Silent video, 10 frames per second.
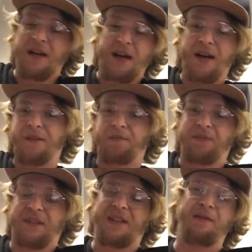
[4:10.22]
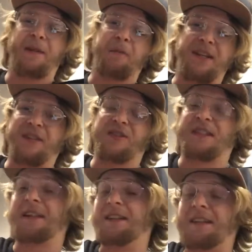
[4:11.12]
then we can
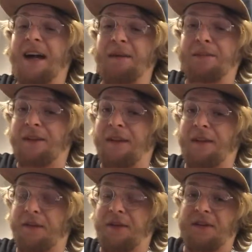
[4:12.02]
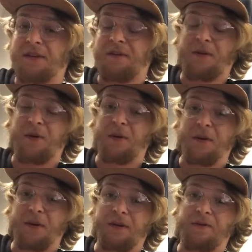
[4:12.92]
just adopt the third
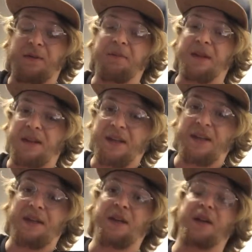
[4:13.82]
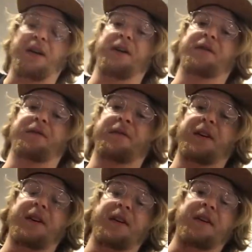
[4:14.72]
chord from the key of
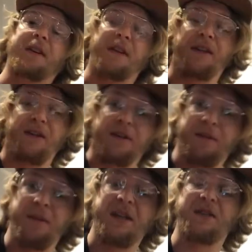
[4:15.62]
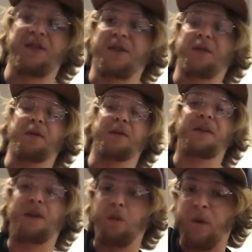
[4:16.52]
the third major
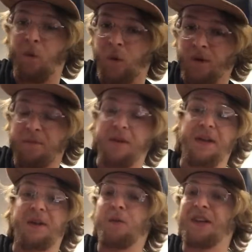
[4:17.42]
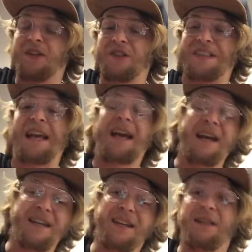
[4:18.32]
chord that we weren't playing. We can just
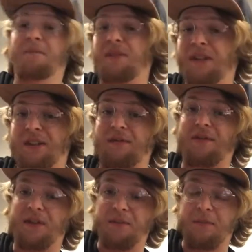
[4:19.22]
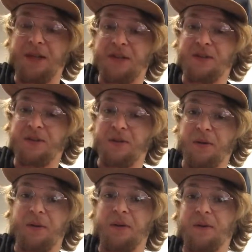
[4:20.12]
add it in place of the diminished
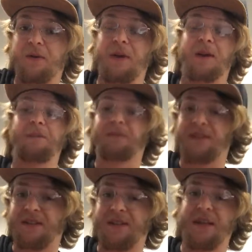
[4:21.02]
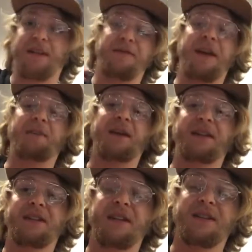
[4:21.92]
chord, right? If that
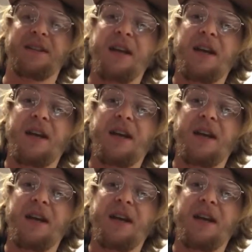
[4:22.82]
makes sense.